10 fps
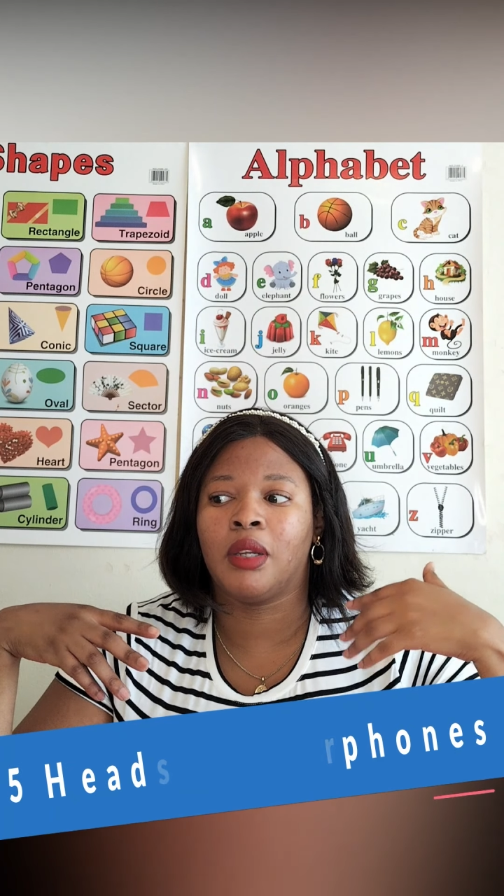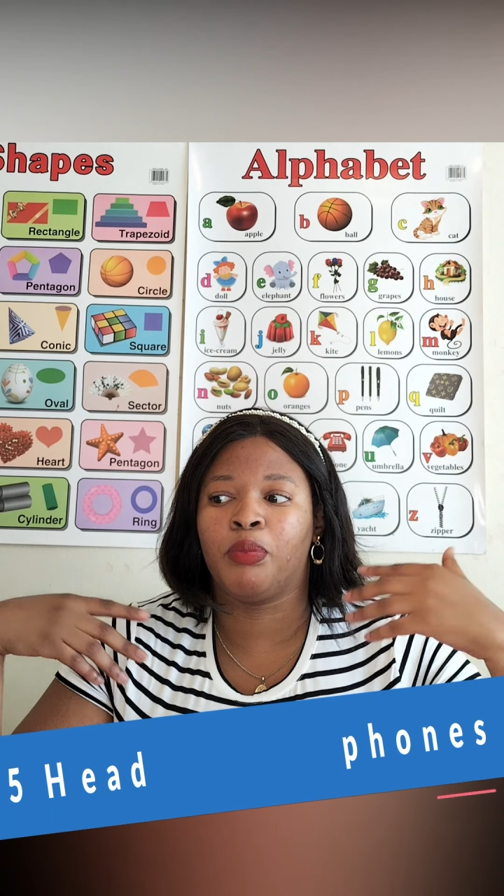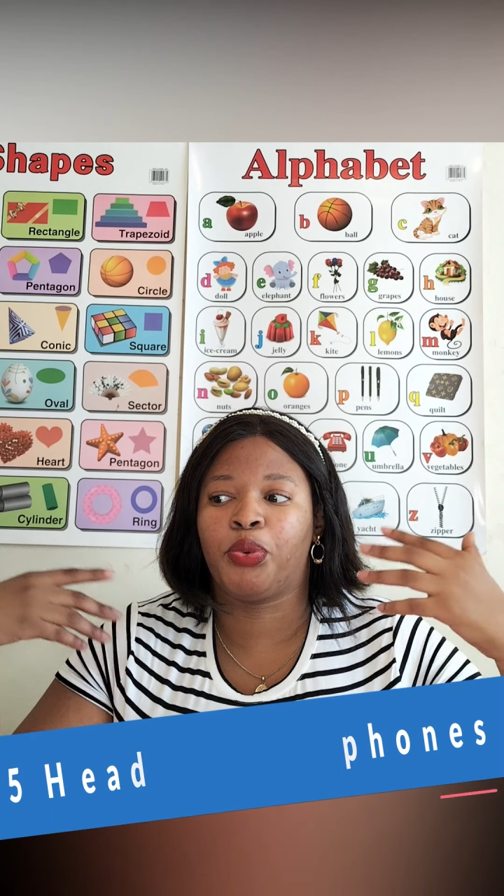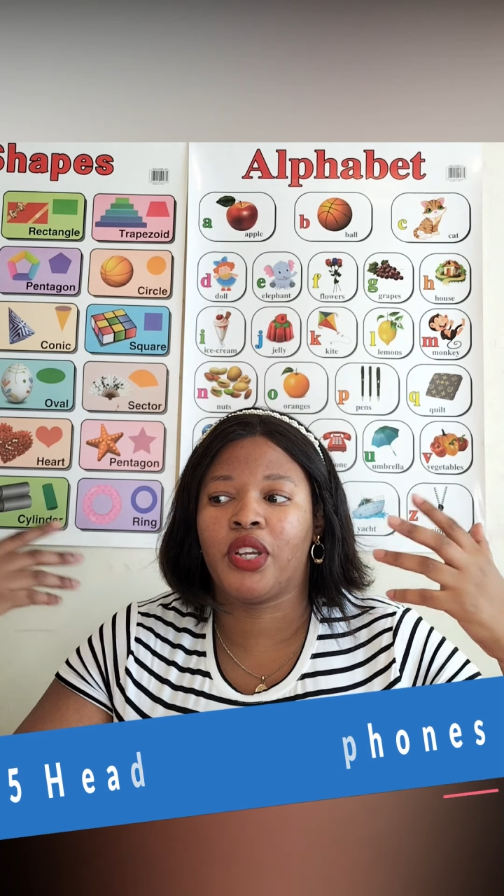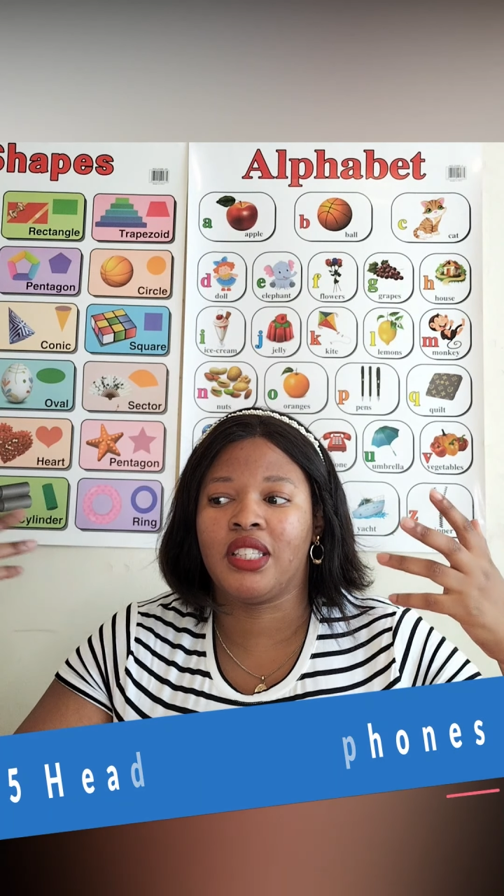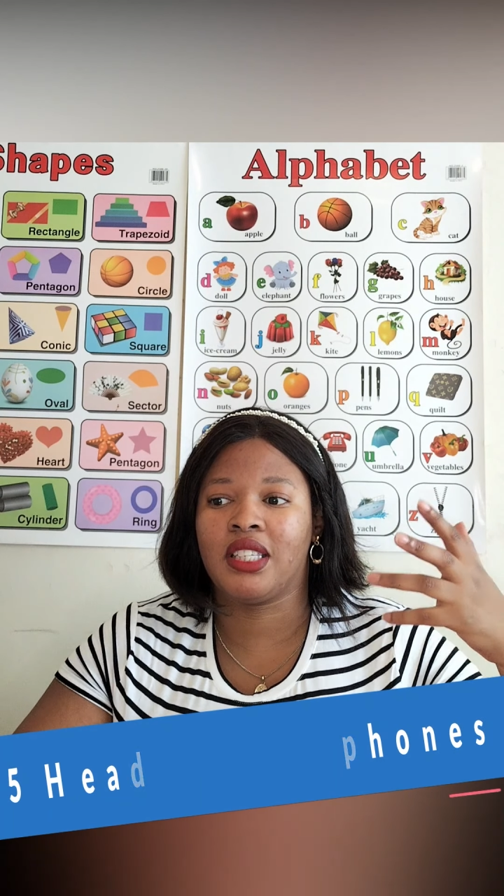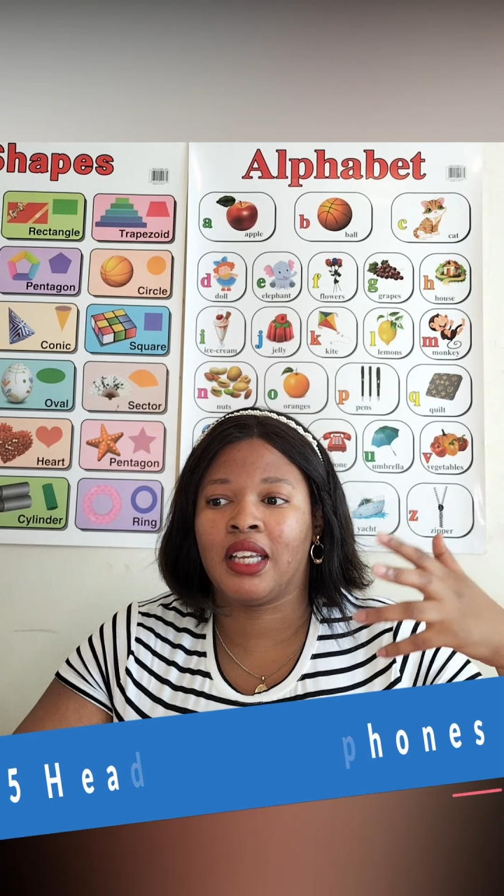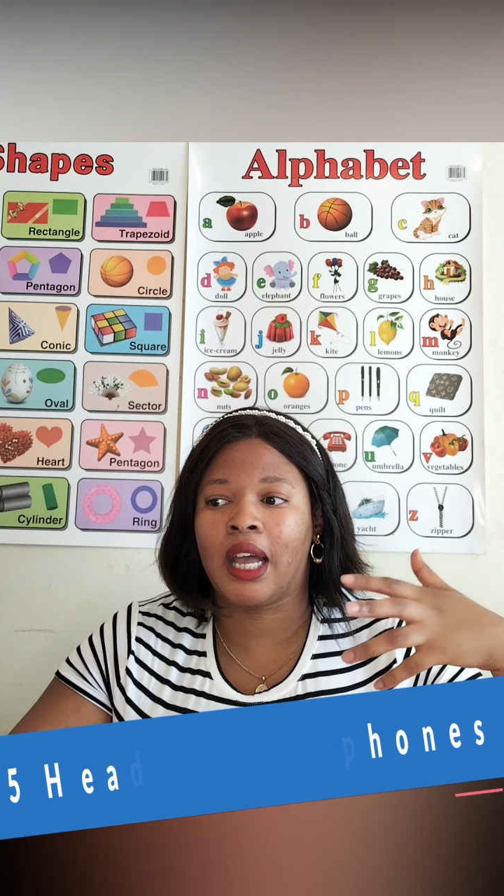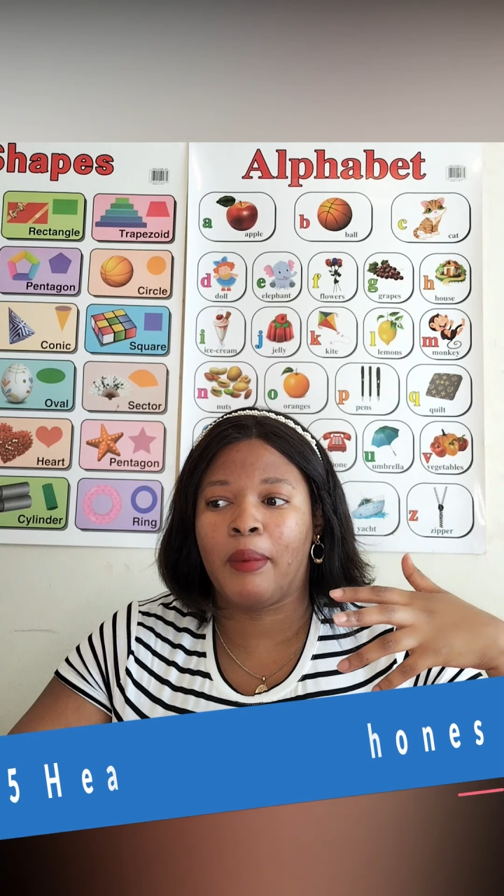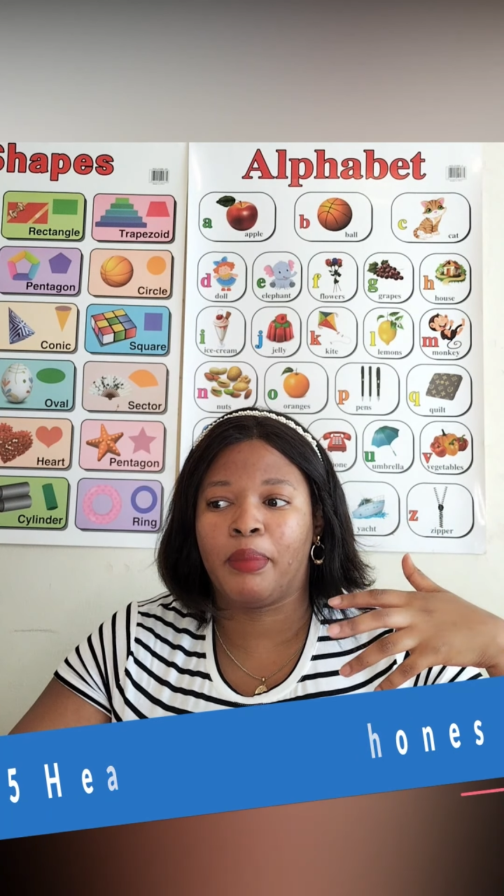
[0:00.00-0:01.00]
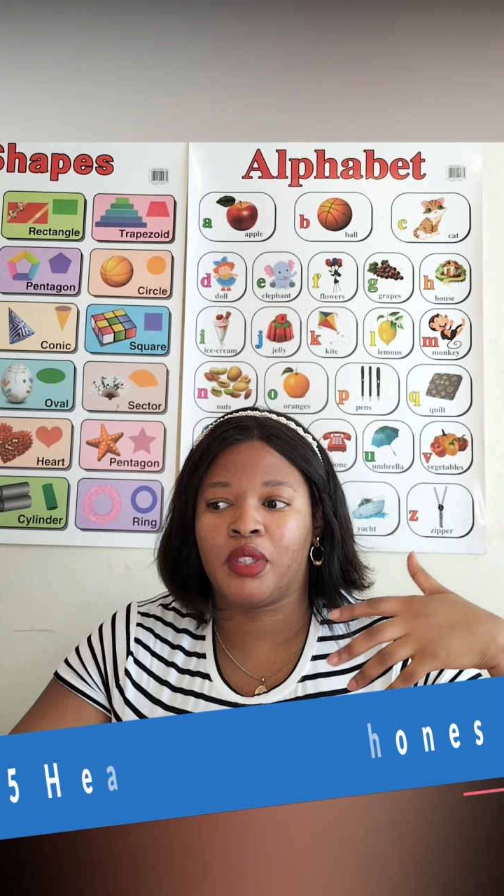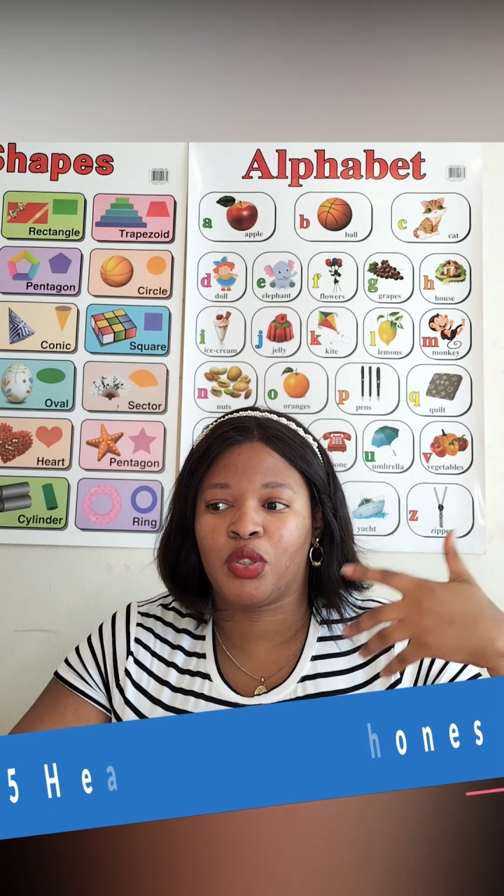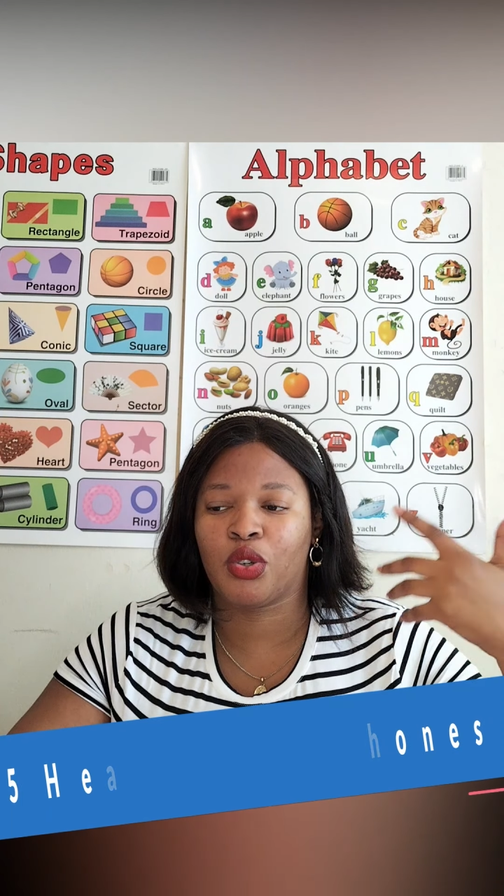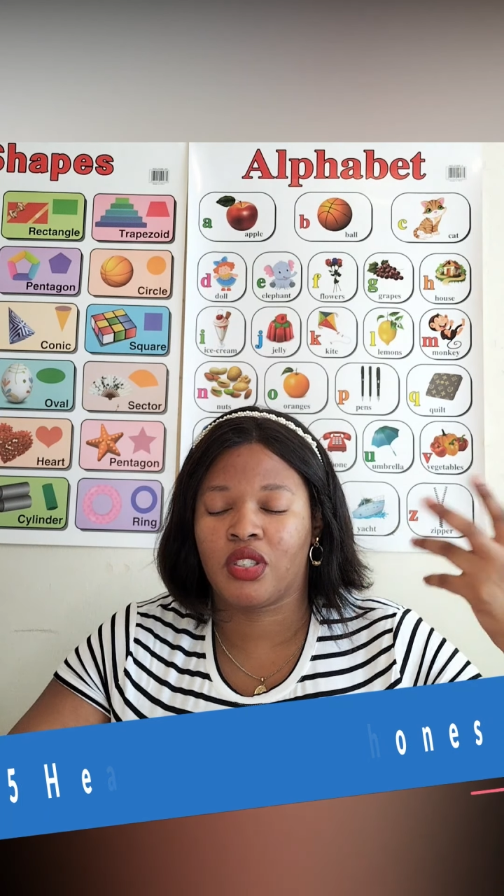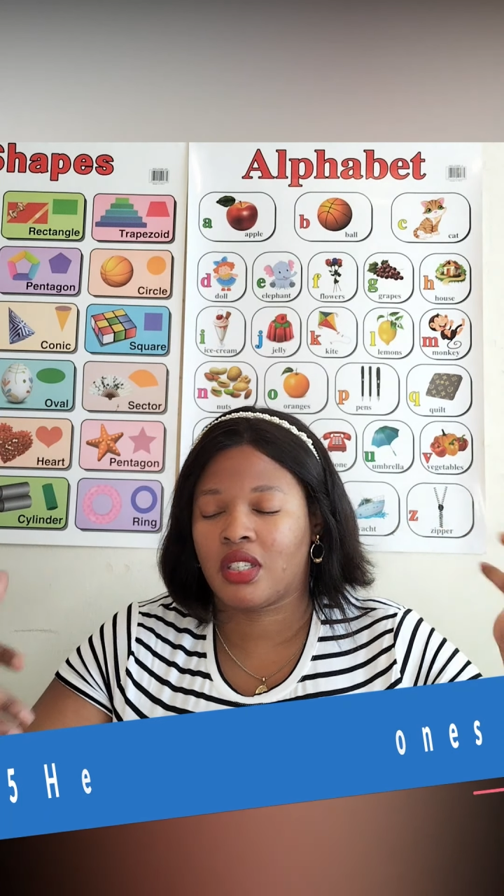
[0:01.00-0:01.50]
impressing
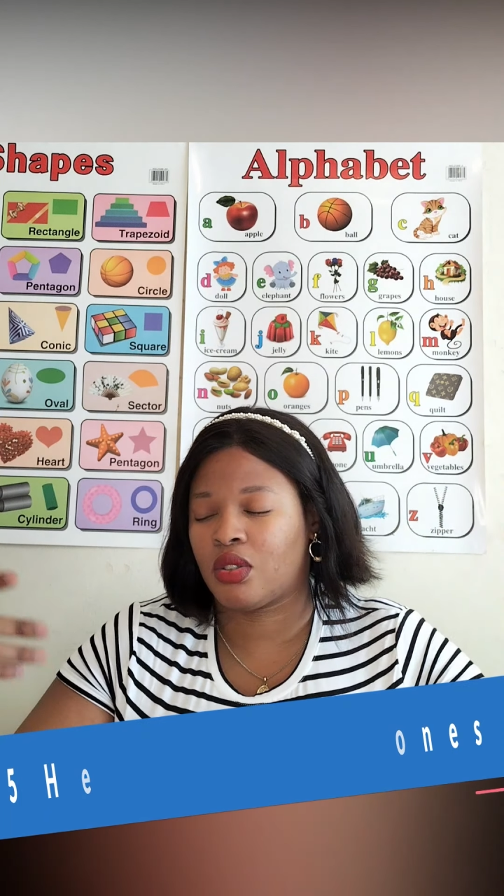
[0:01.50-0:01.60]
companies because